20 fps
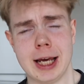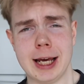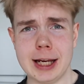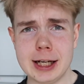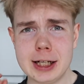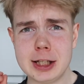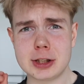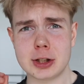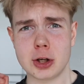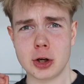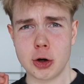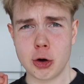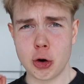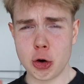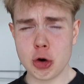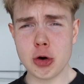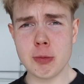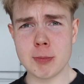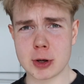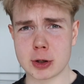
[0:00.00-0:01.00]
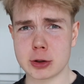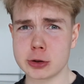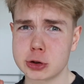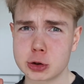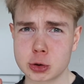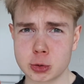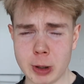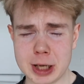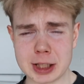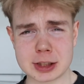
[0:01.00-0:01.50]
It is humorous
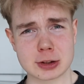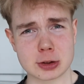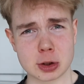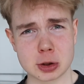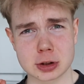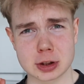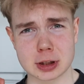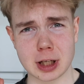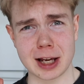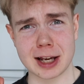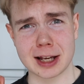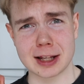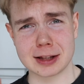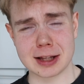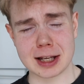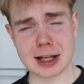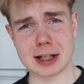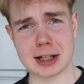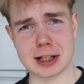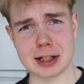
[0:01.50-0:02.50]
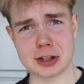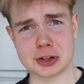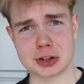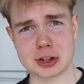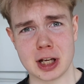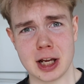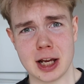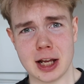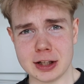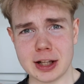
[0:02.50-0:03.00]
questions like
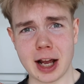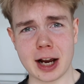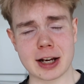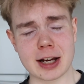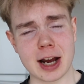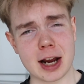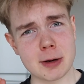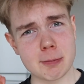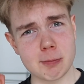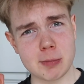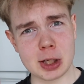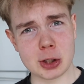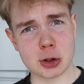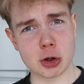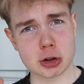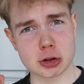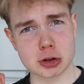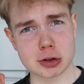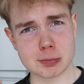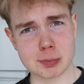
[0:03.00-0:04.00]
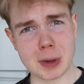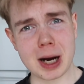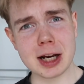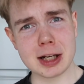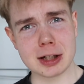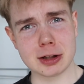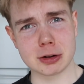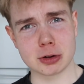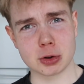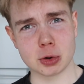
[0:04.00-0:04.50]
these that can bring a
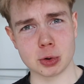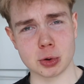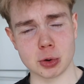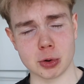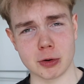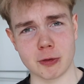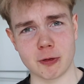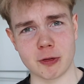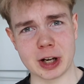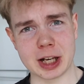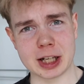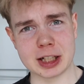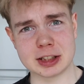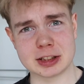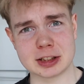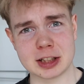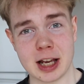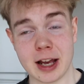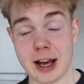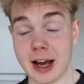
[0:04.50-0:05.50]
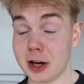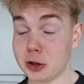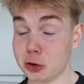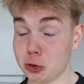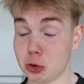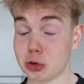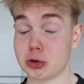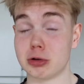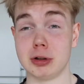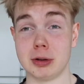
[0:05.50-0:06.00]
smile to your face and
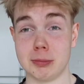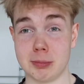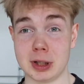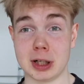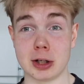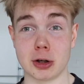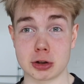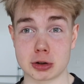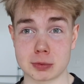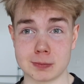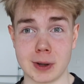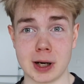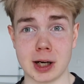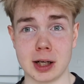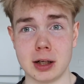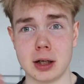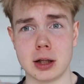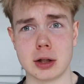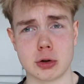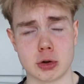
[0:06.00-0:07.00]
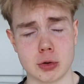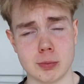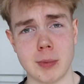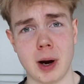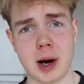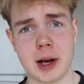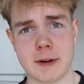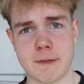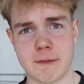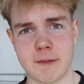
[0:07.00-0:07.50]
usually bring a smile to
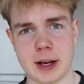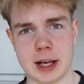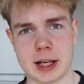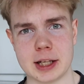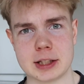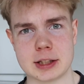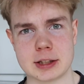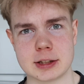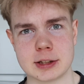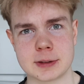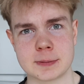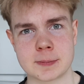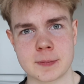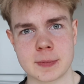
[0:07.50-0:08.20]
my face.